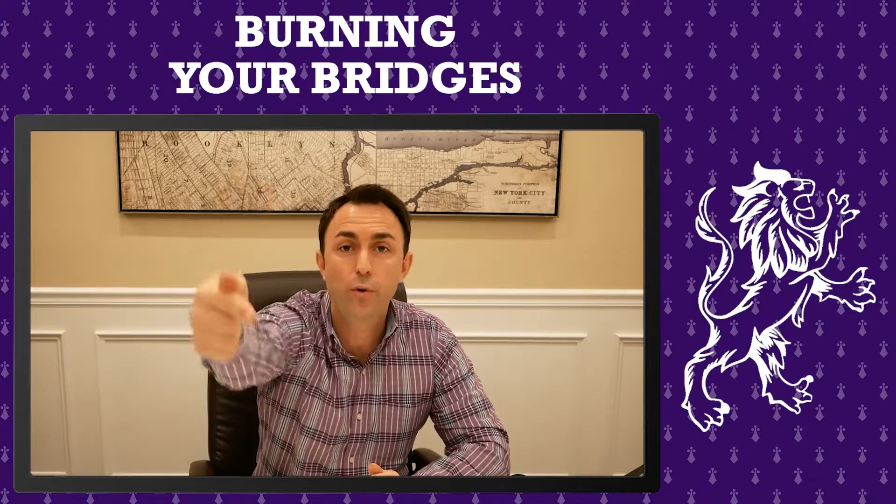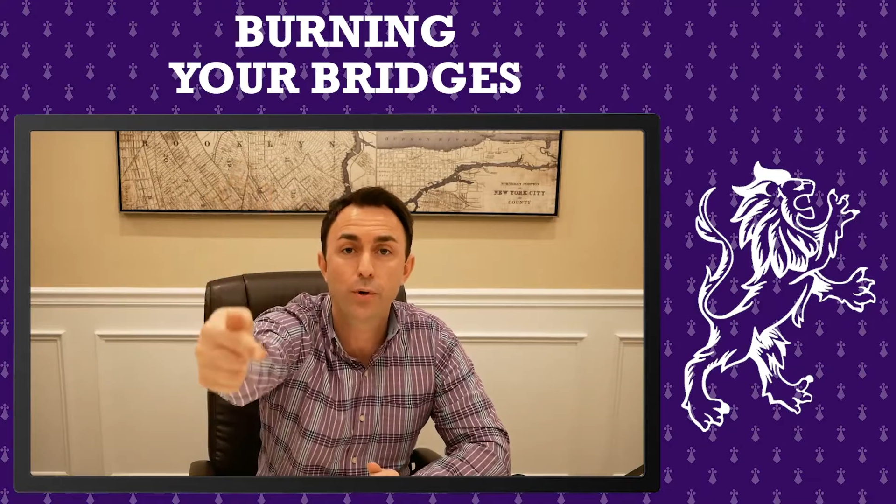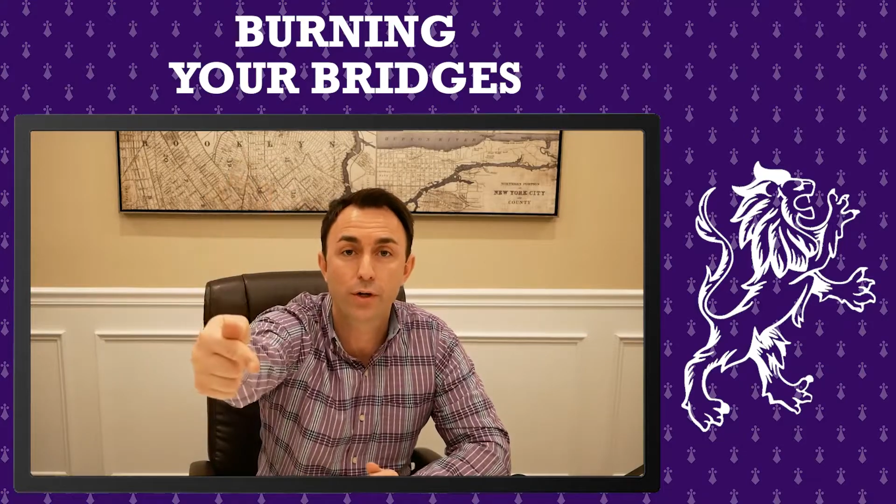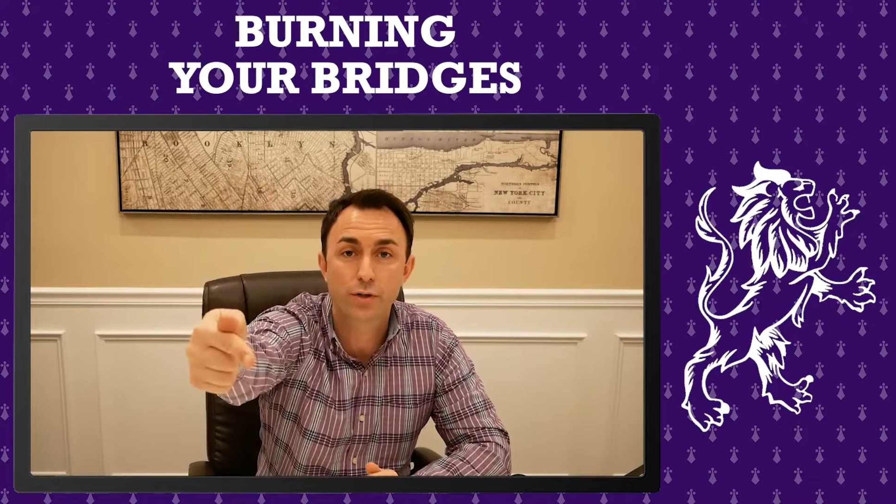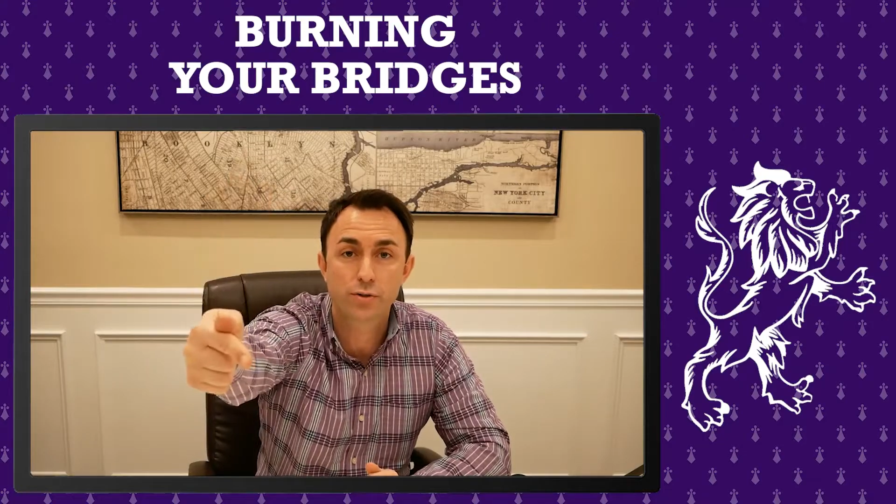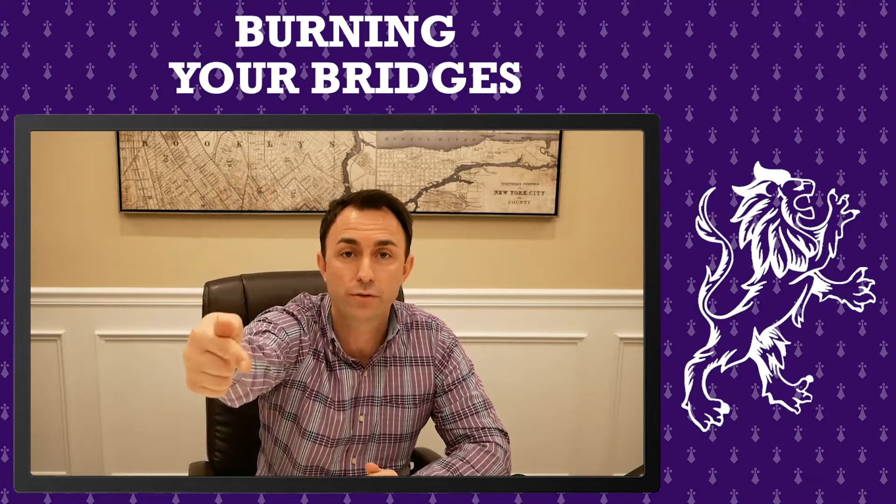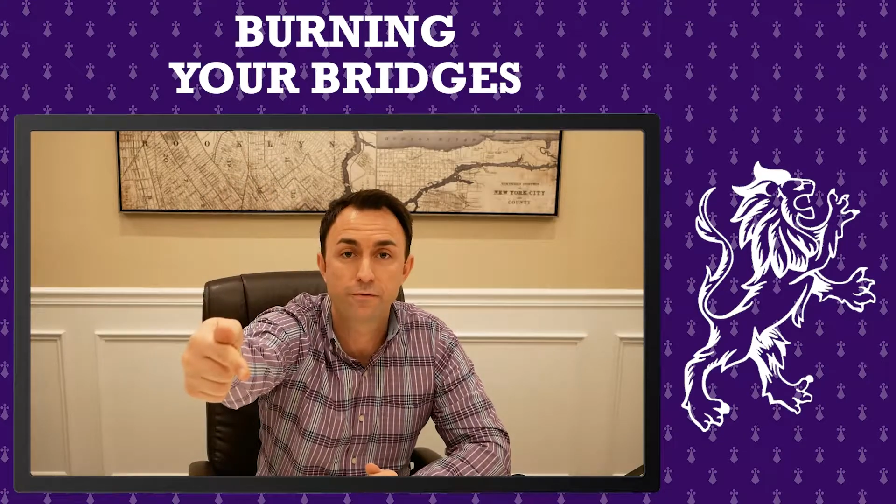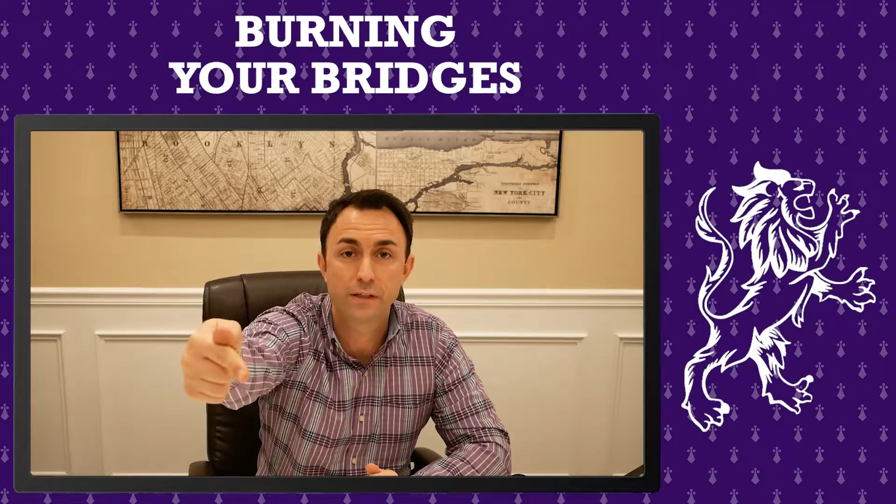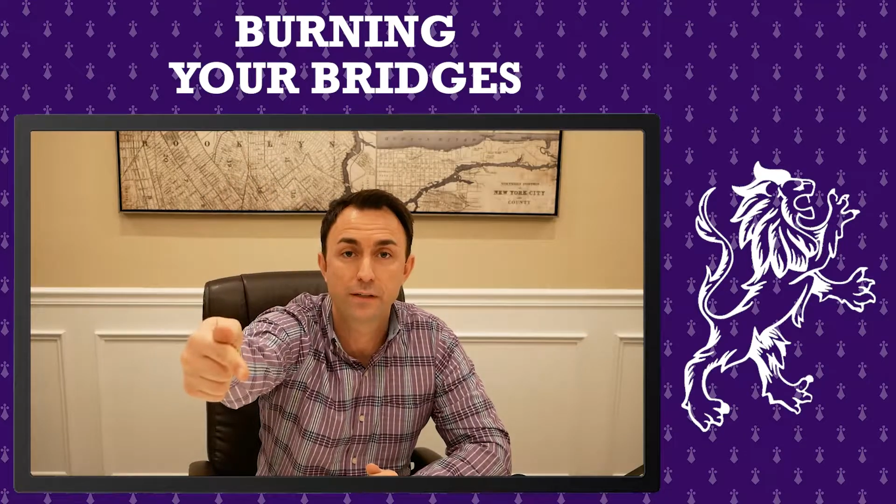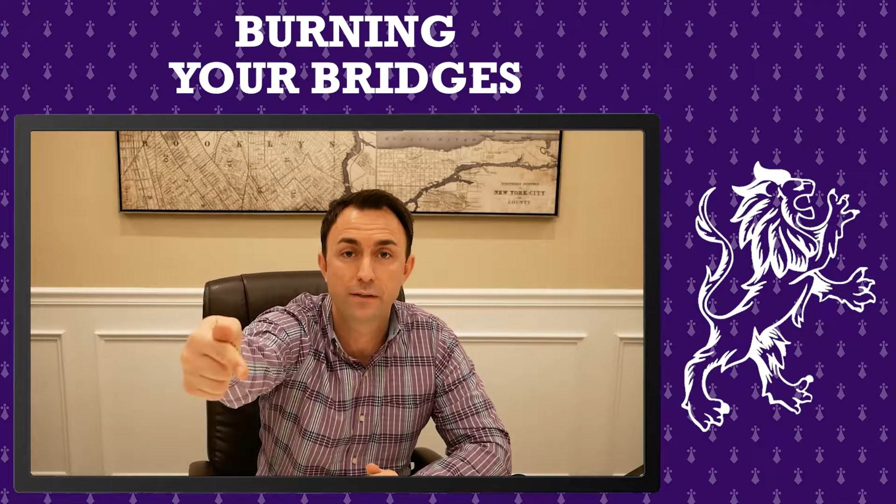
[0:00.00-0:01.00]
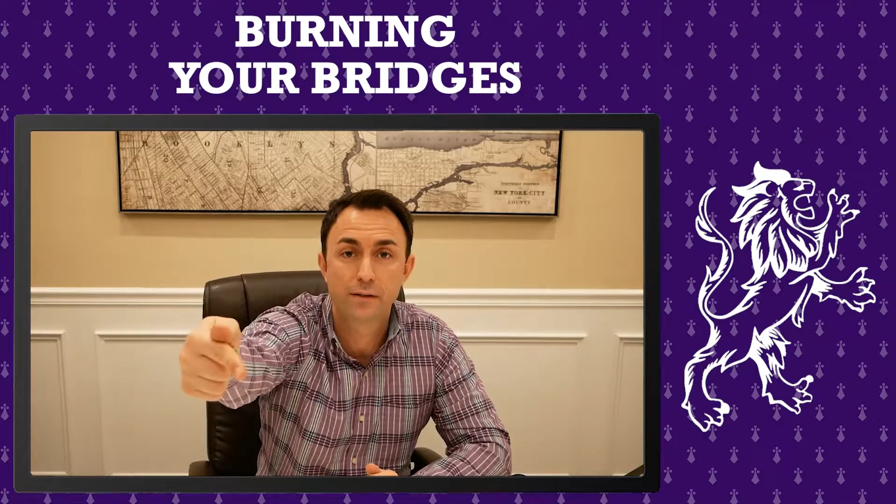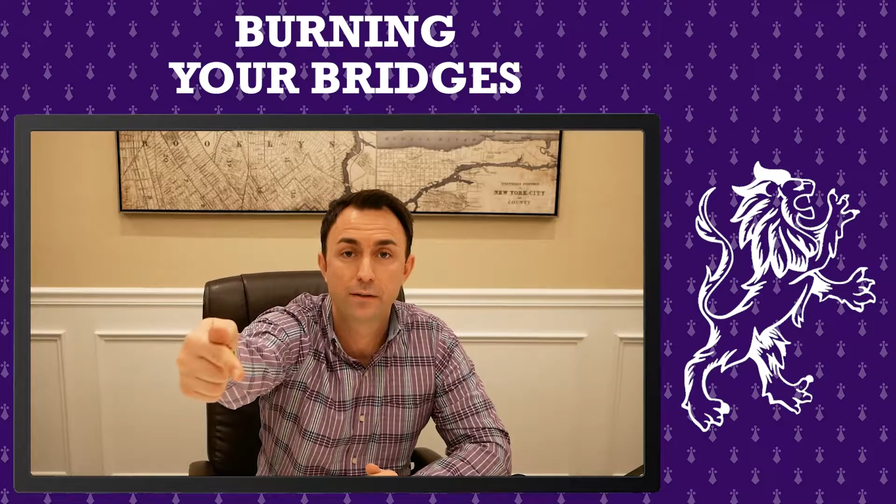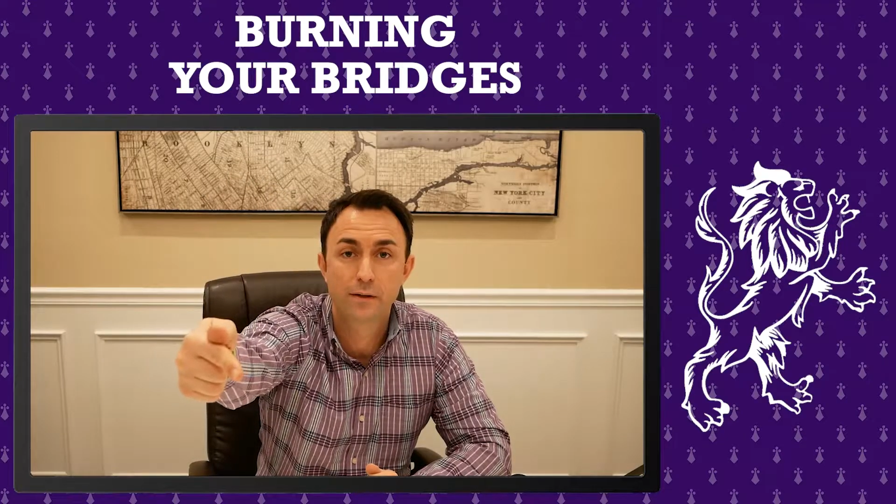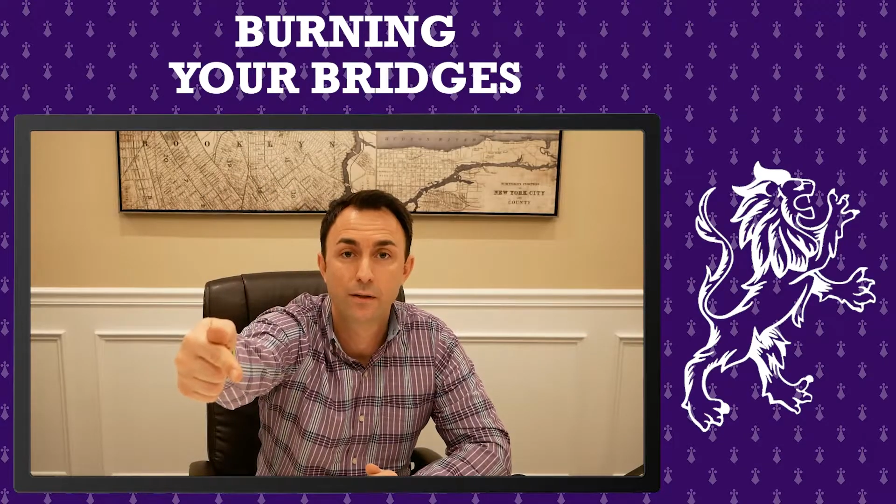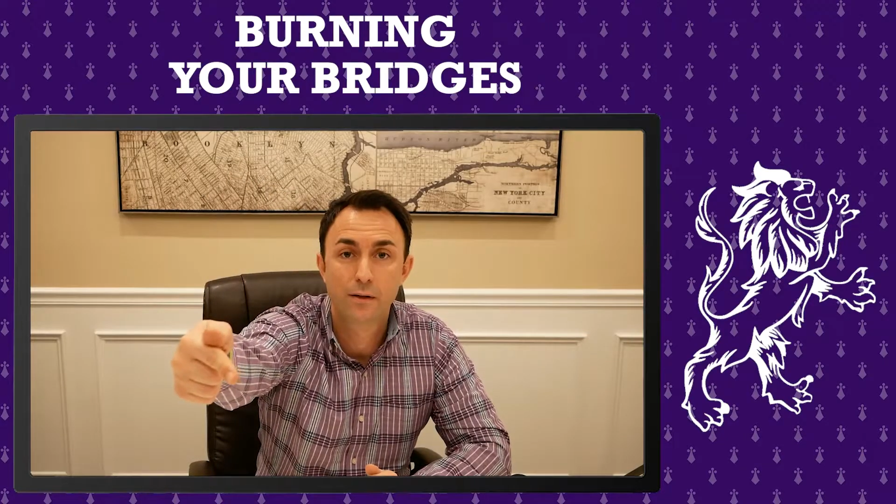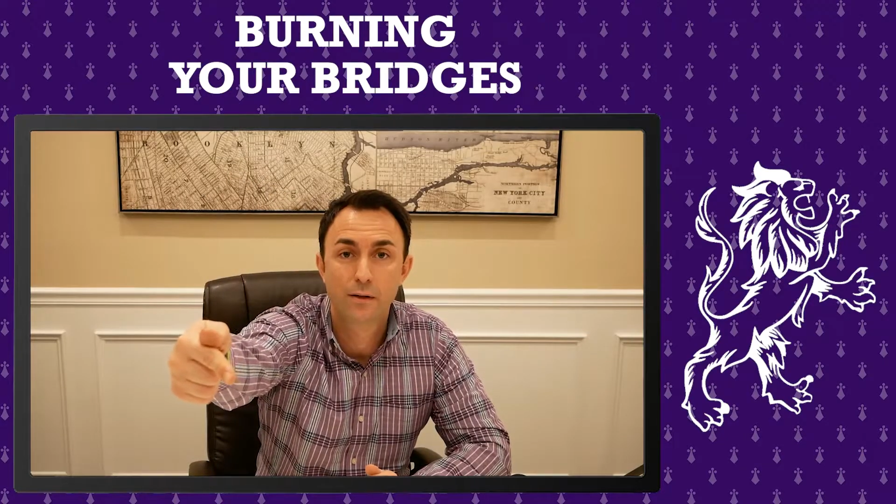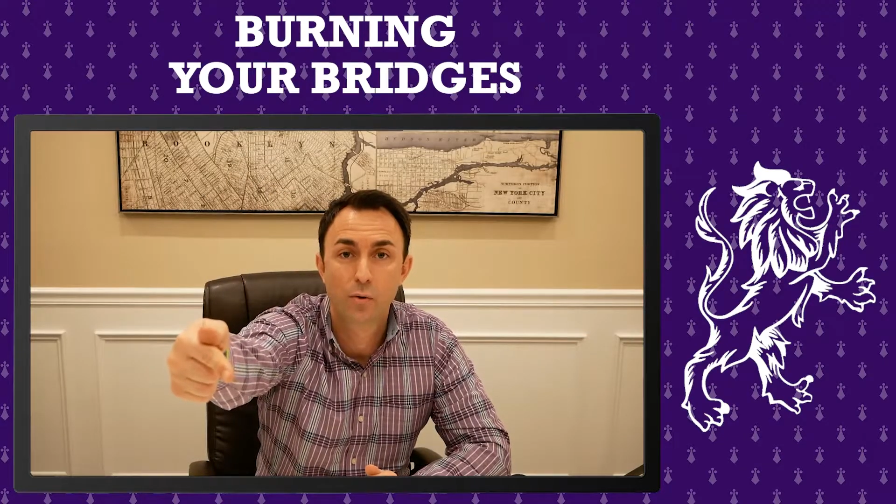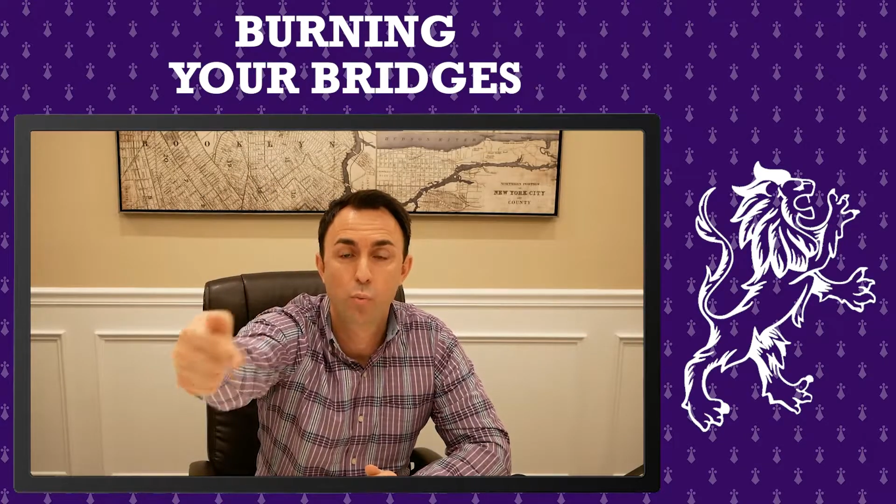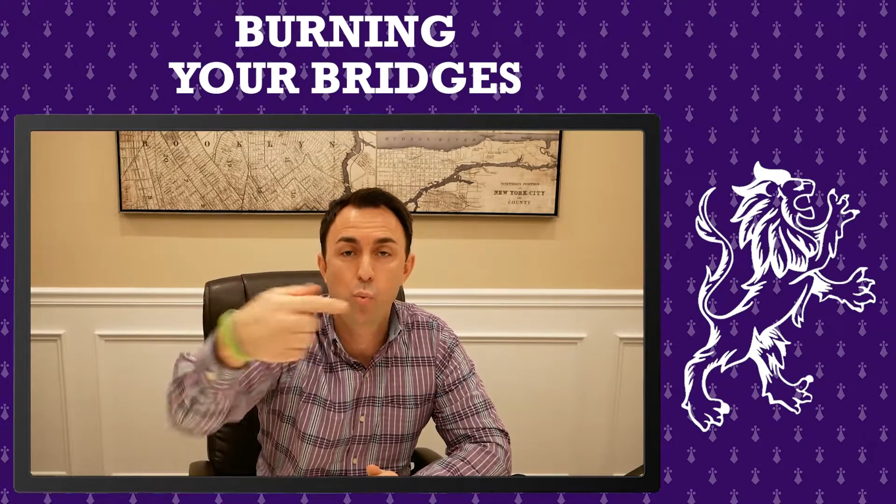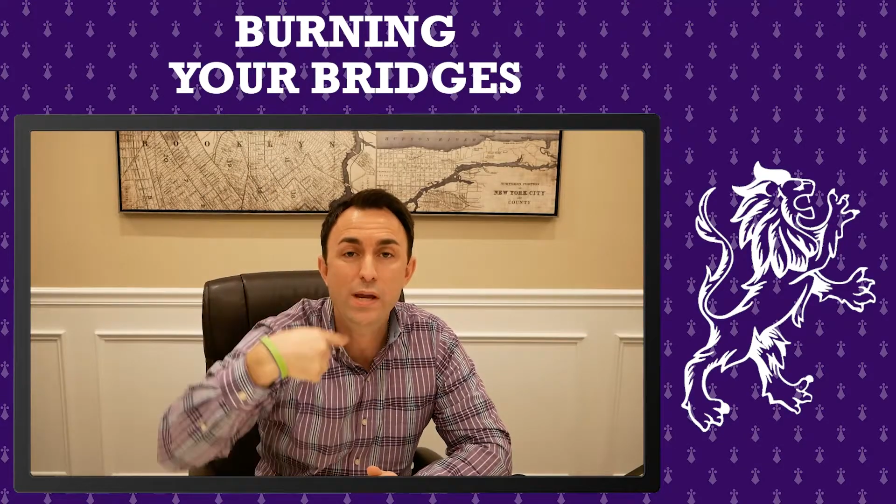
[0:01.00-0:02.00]
100 feet.
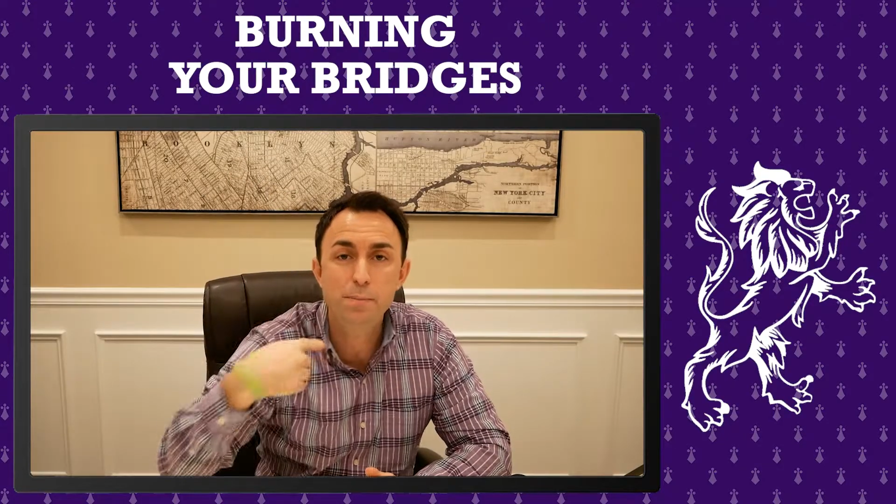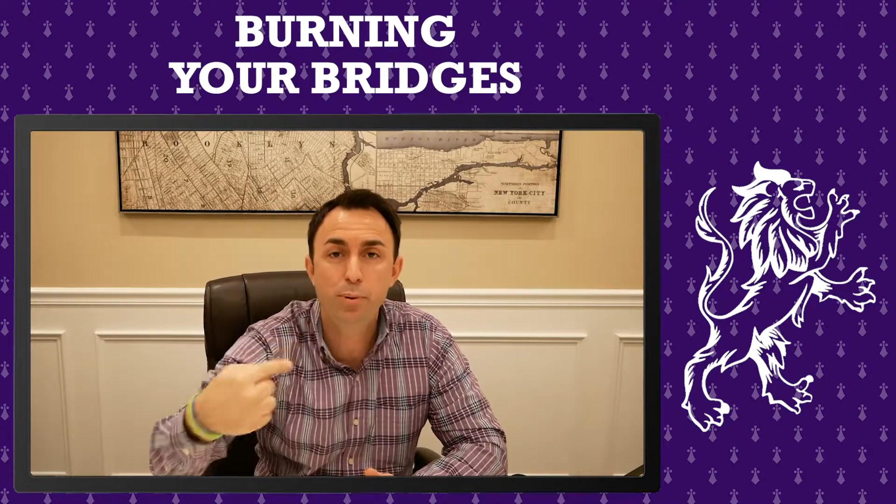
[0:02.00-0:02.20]
We